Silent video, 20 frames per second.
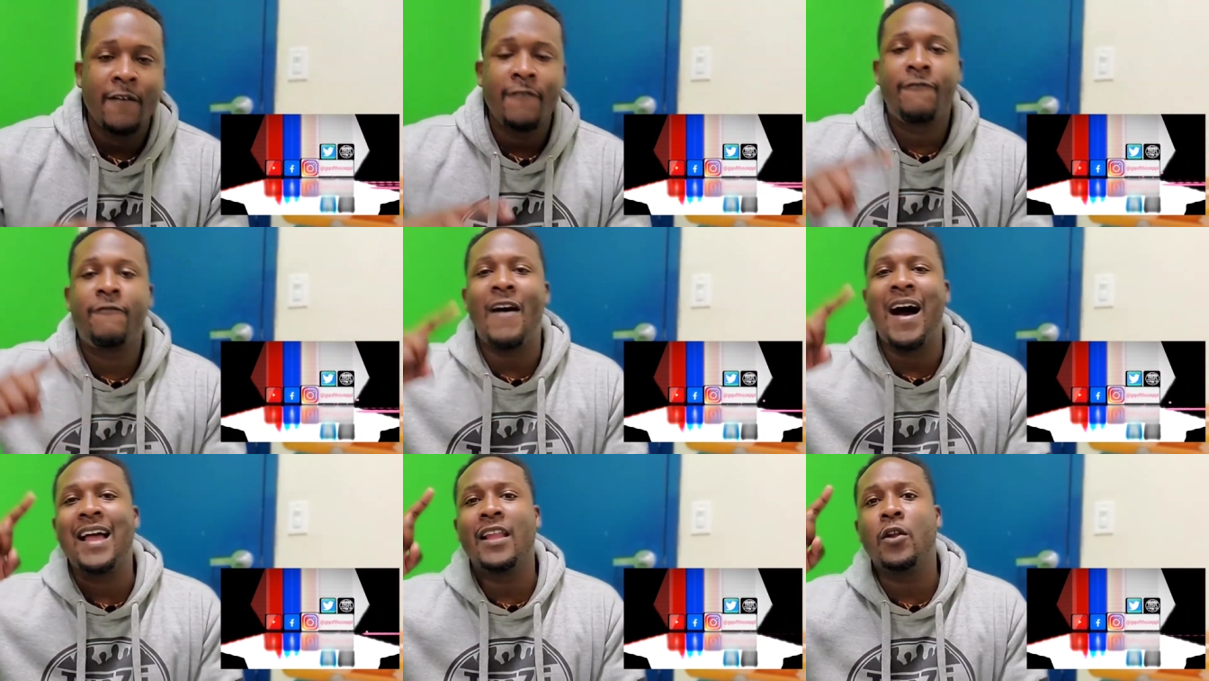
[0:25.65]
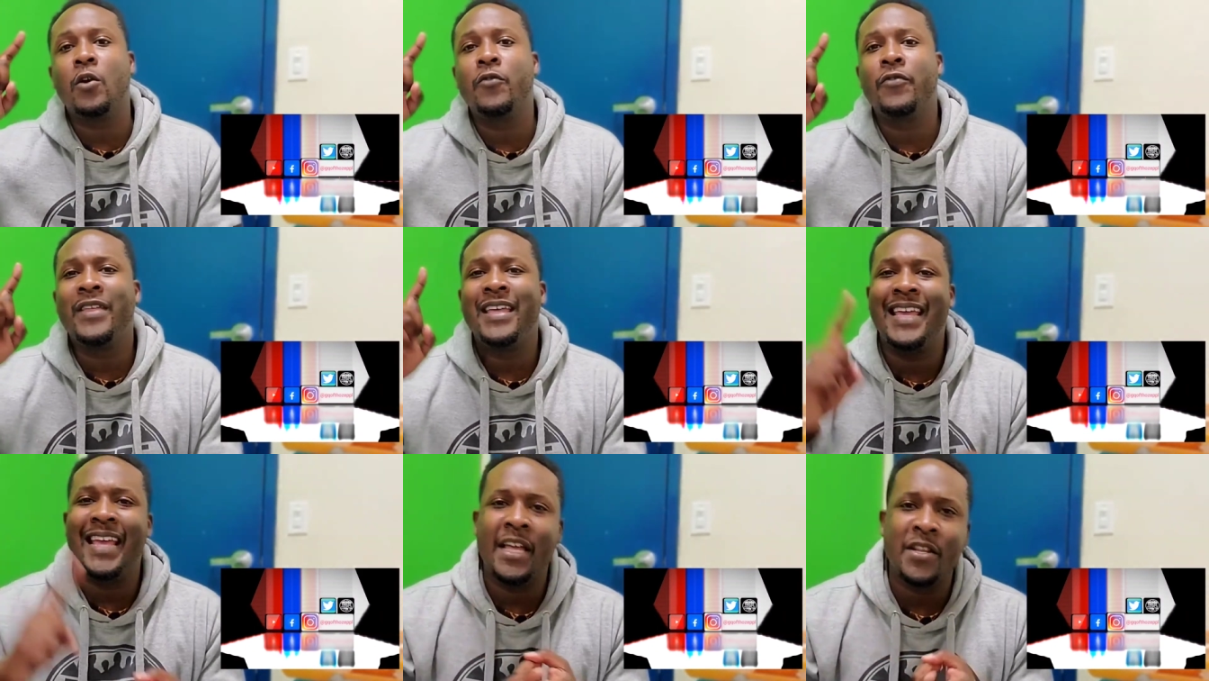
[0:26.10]
Follow
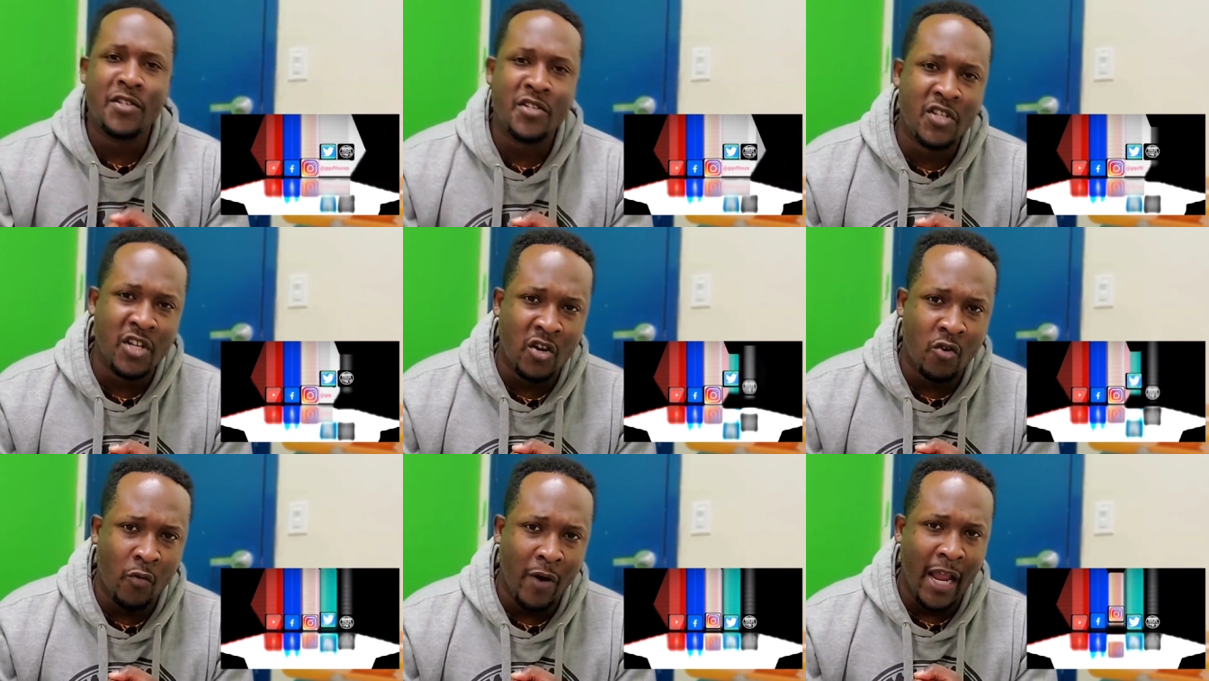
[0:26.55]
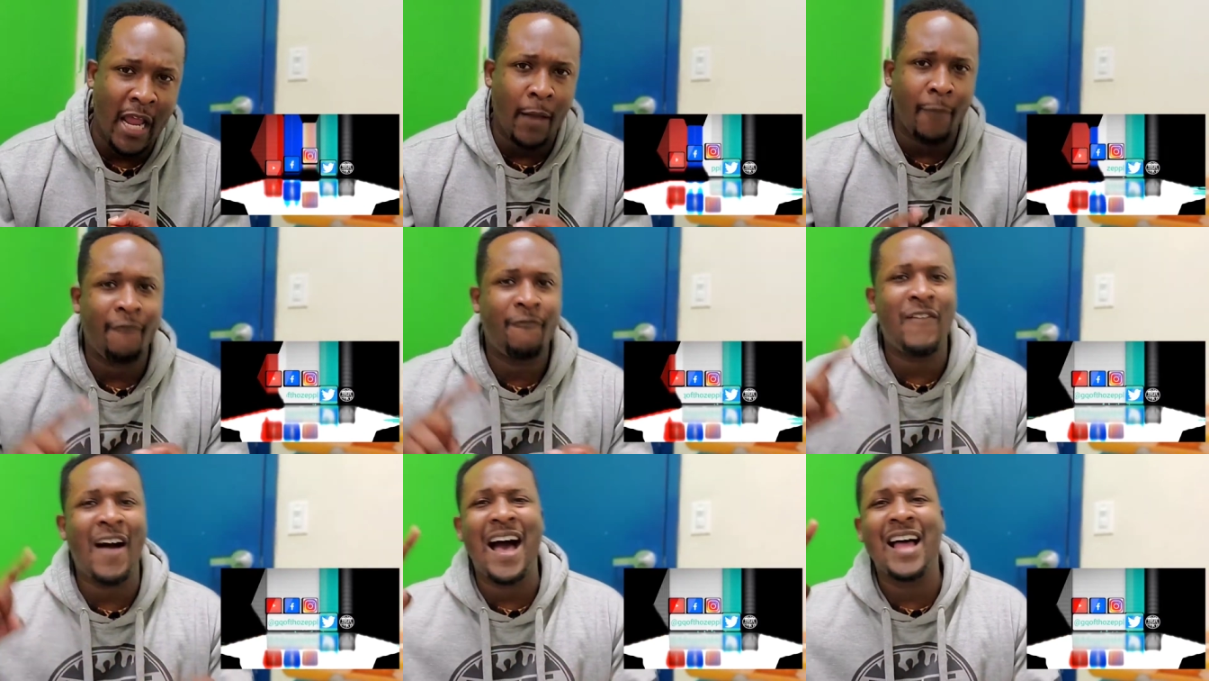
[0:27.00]
the Instagram.
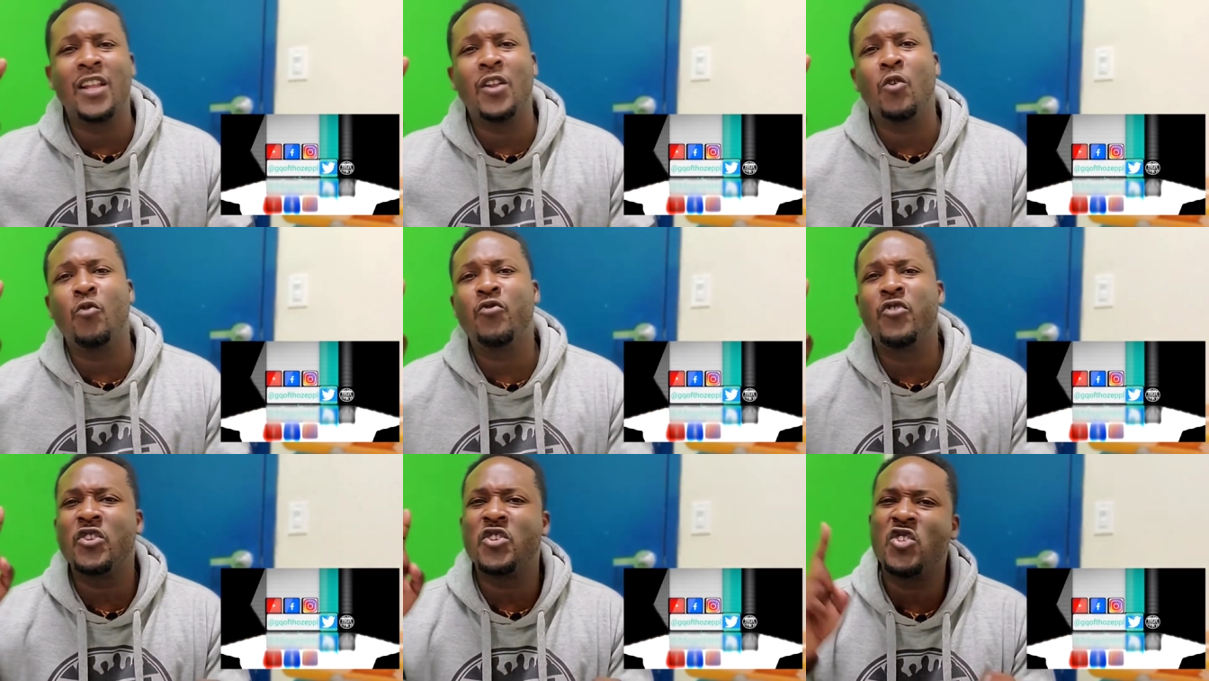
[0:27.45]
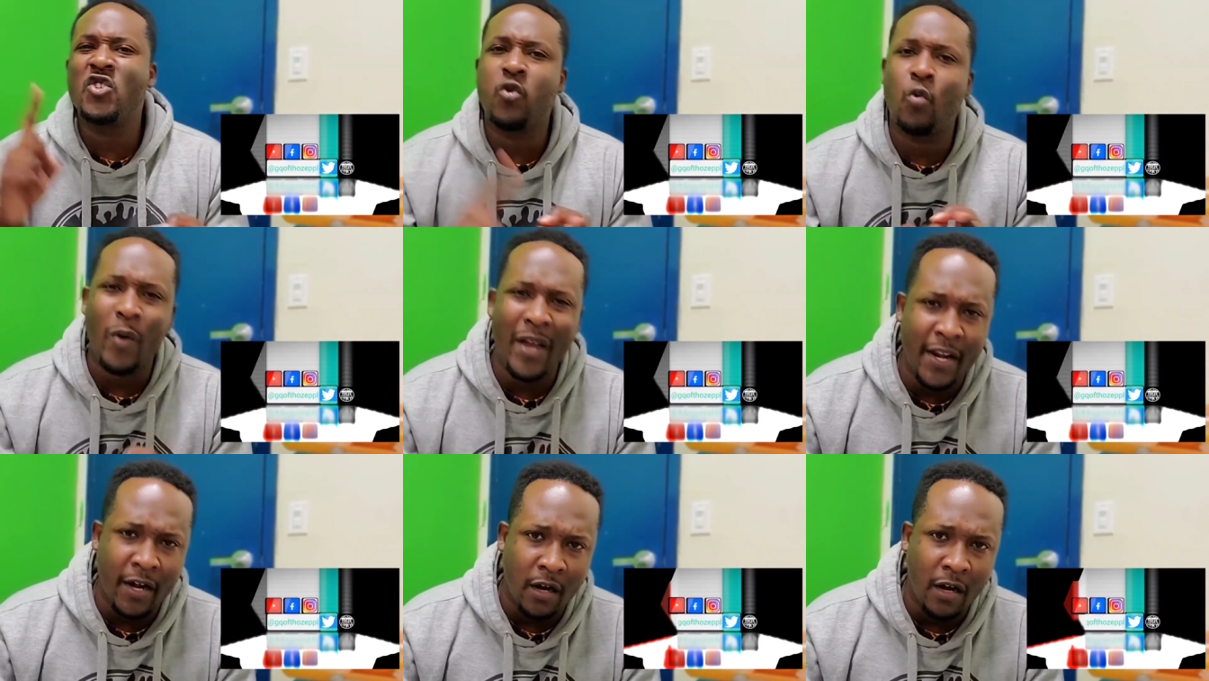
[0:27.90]
Follow the
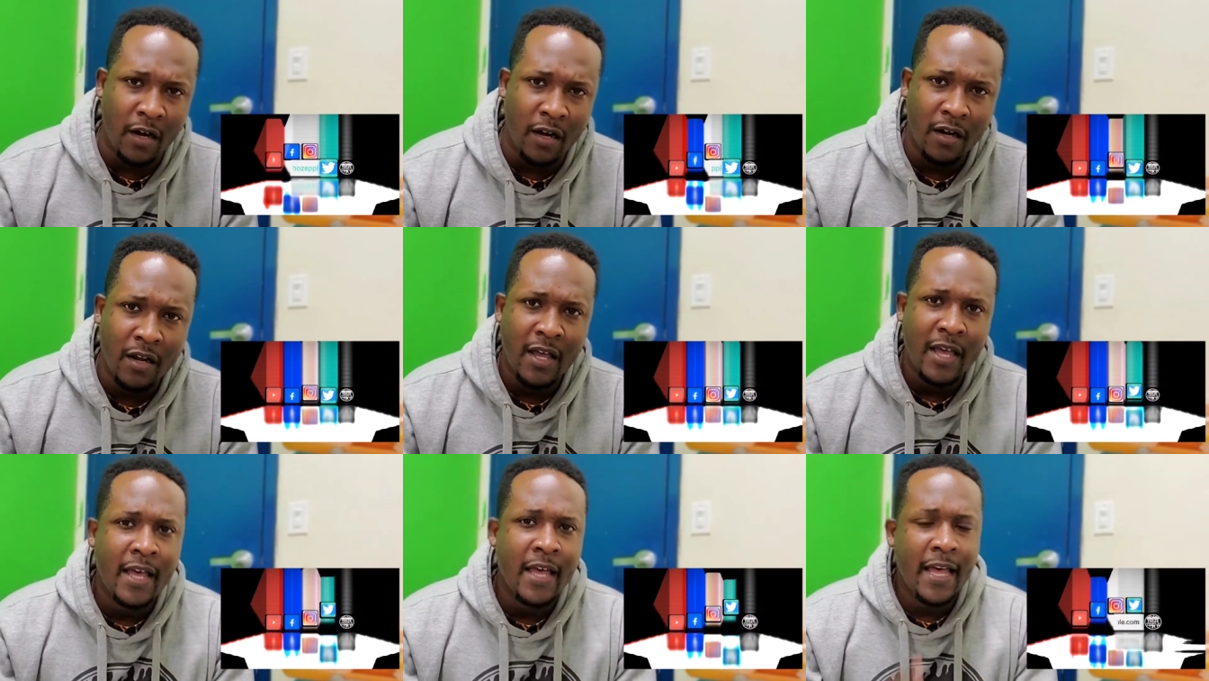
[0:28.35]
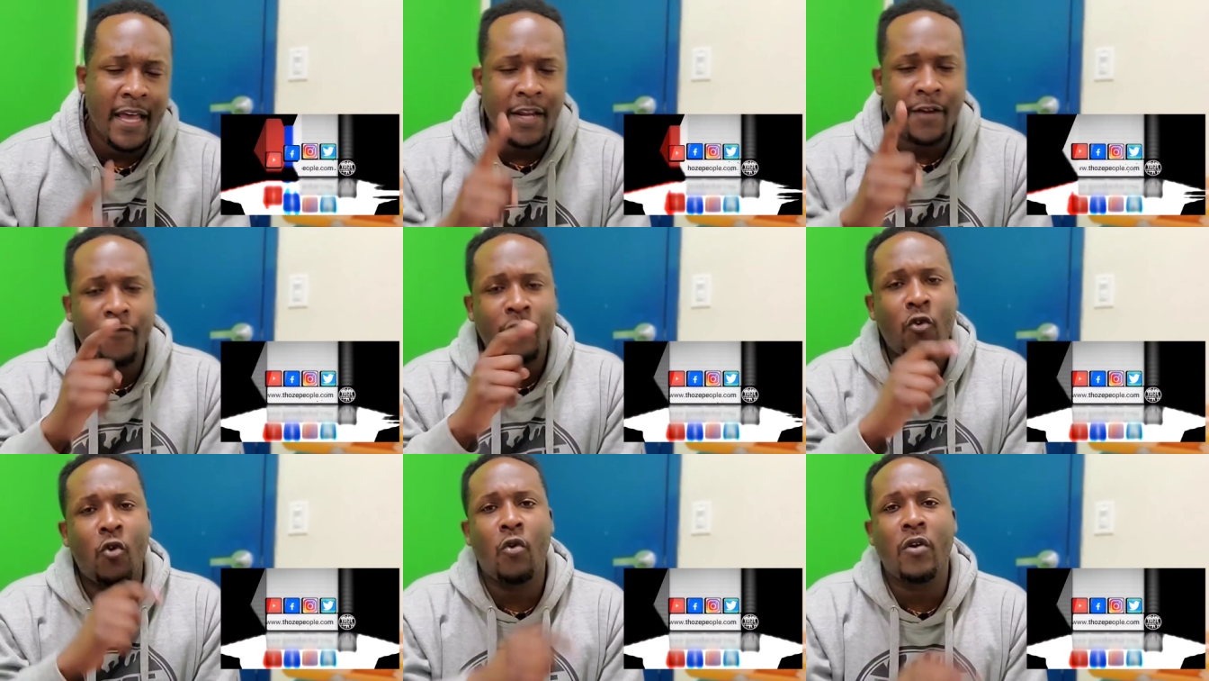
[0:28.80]
Twitter. And
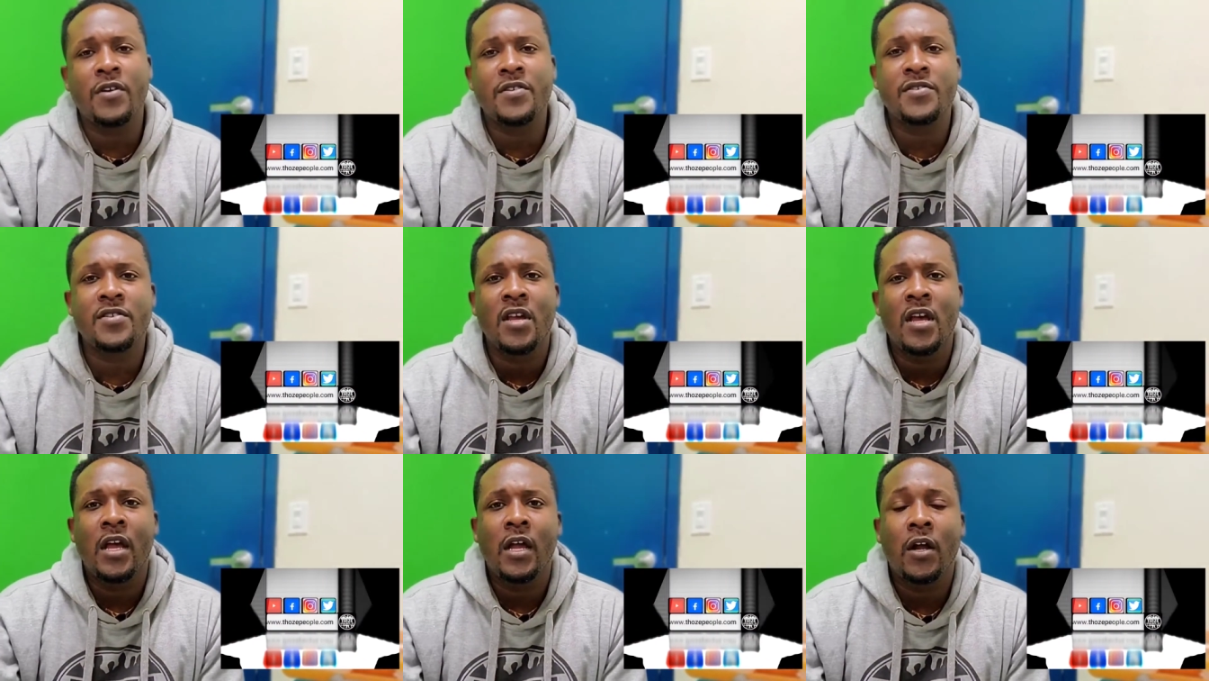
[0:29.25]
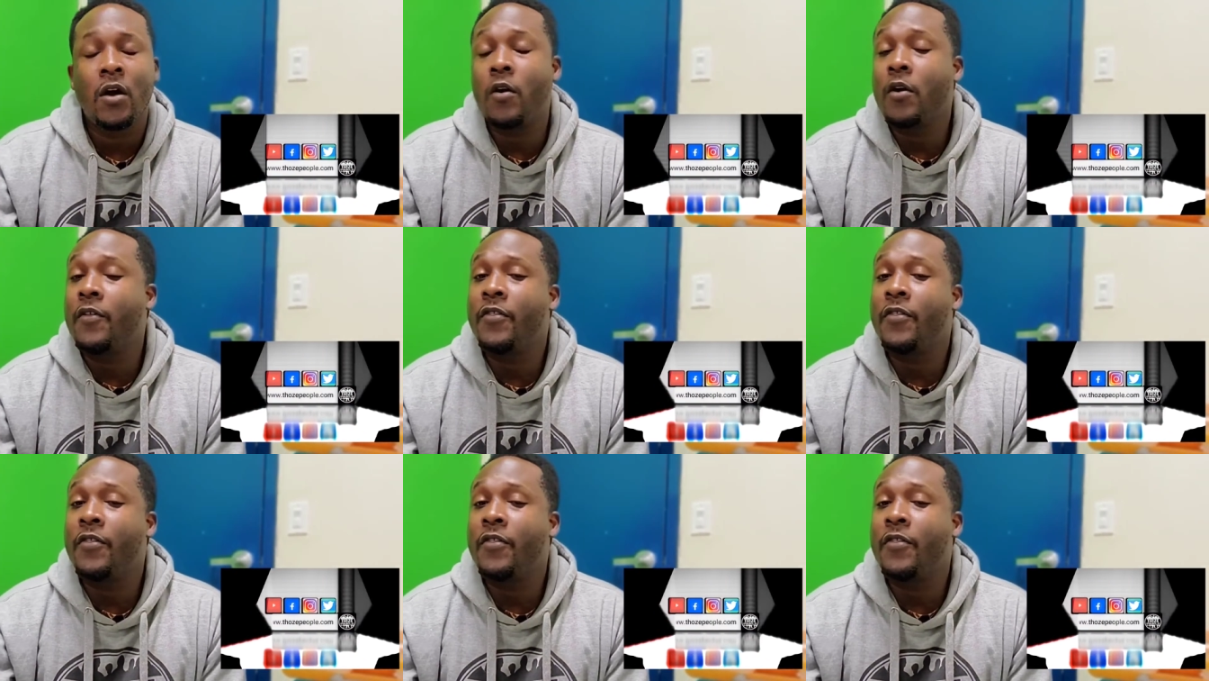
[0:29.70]
of course, go to